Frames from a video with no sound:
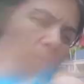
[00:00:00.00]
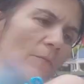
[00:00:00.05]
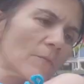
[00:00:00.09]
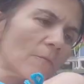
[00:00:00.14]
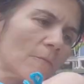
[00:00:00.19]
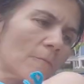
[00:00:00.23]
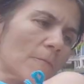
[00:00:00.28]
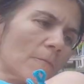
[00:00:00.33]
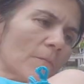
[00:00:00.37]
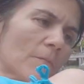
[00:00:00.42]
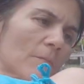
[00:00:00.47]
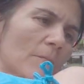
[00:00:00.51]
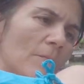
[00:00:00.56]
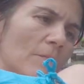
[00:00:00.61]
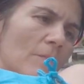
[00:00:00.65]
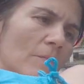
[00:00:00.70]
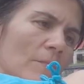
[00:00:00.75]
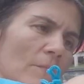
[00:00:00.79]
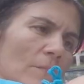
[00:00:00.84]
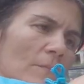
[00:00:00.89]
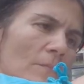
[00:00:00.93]
when they are
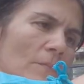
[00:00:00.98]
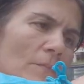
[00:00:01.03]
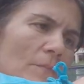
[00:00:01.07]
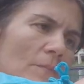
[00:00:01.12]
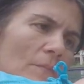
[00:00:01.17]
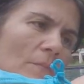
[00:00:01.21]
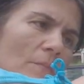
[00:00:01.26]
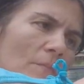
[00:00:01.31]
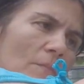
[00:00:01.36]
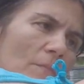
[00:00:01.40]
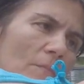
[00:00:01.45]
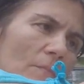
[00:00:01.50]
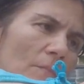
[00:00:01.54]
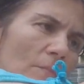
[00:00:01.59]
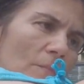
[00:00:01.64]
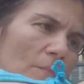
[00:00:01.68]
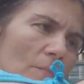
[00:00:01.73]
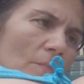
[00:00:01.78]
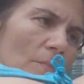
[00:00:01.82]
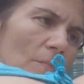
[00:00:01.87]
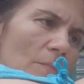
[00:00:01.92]
on my arms,
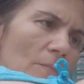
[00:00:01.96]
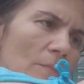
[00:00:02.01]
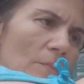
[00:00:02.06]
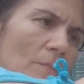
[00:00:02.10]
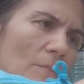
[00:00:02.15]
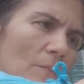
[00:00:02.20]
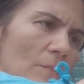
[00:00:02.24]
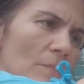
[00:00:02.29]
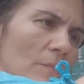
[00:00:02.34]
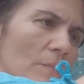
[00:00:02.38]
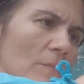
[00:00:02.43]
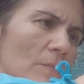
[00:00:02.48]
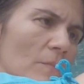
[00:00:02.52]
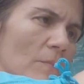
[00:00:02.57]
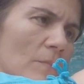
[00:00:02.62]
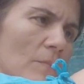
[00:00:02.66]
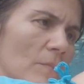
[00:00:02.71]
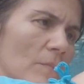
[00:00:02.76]
their body